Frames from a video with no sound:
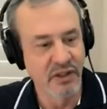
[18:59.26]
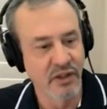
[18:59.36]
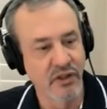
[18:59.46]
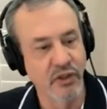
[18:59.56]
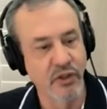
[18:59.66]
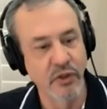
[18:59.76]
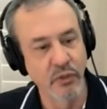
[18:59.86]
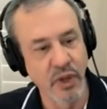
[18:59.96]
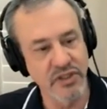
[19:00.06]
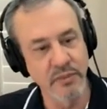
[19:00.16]
the
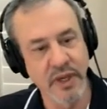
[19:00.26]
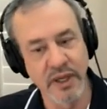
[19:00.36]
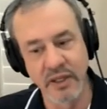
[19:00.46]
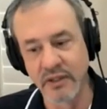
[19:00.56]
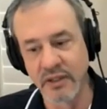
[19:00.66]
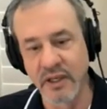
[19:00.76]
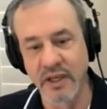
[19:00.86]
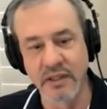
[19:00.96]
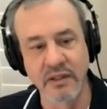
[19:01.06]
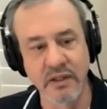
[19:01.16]
resume
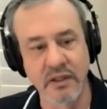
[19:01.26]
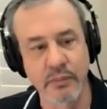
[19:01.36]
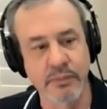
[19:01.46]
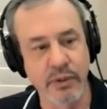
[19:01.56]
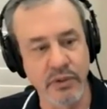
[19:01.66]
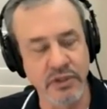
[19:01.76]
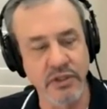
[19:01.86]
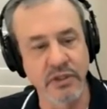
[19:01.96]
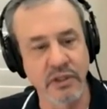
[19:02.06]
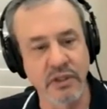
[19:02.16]
indicated that the
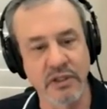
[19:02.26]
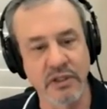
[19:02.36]
person had